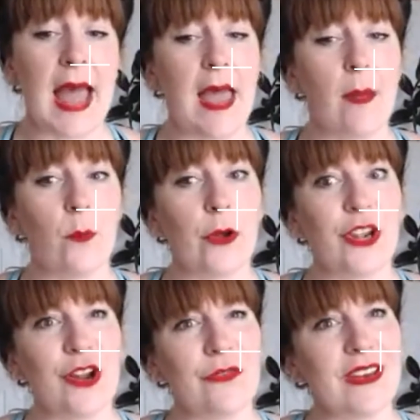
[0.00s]
Where,
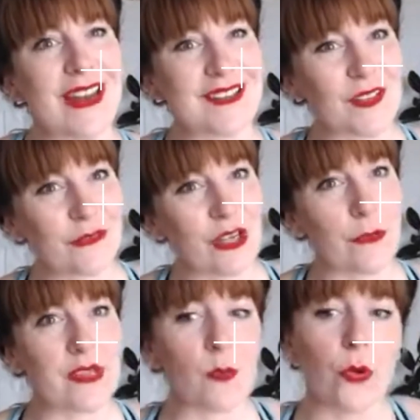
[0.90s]
Vinyasa
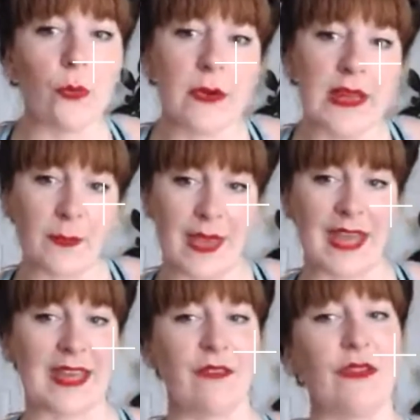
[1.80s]
flow is more
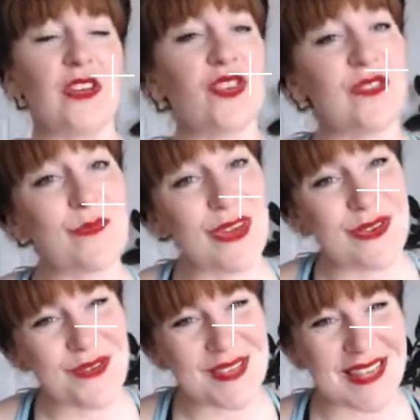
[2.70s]
rhythmic, it features
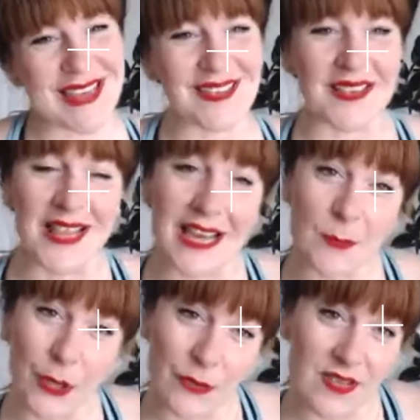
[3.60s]
music, the
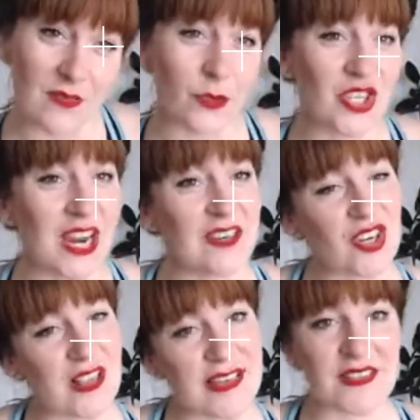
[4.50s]
class poses will
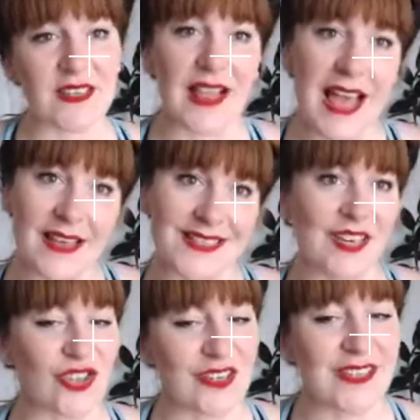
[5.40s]
change class to class,
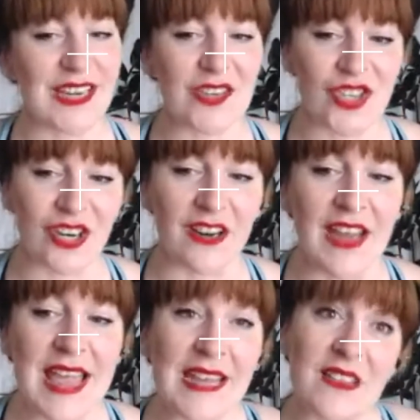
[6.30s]
teacher to teacher.
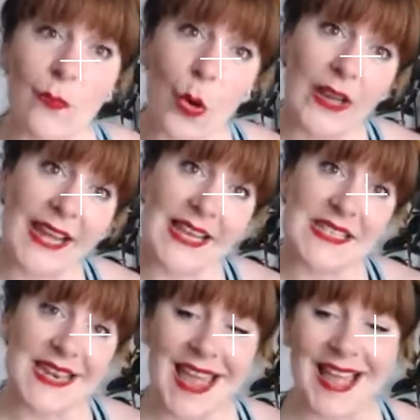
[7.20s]
It's more like a
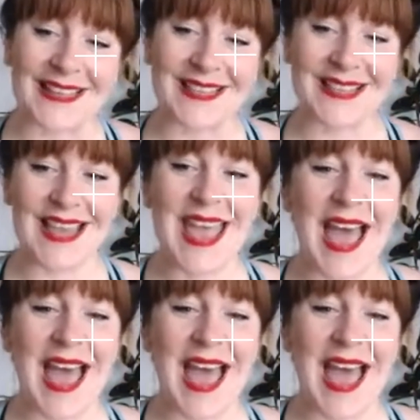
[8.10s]
dance.